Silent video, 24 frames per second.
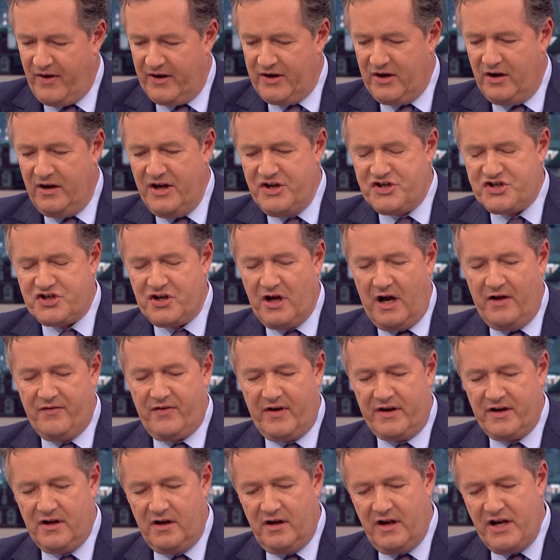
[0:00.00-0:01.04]
I've
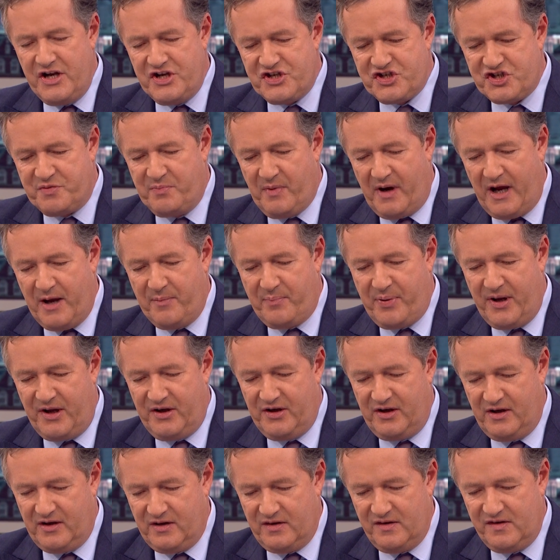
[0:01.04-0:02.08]
unleashed my
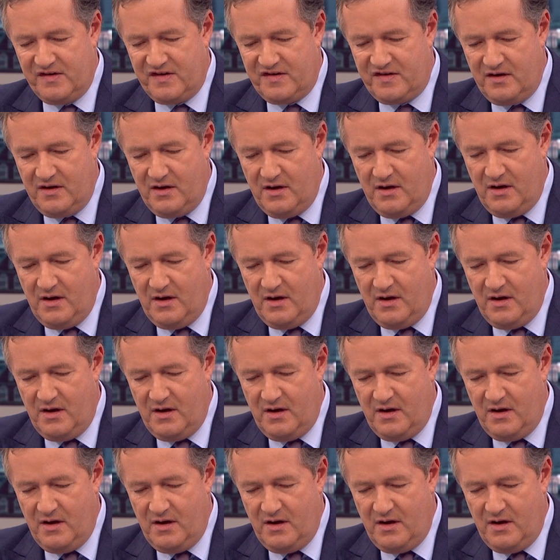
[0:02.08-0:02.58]
opinions.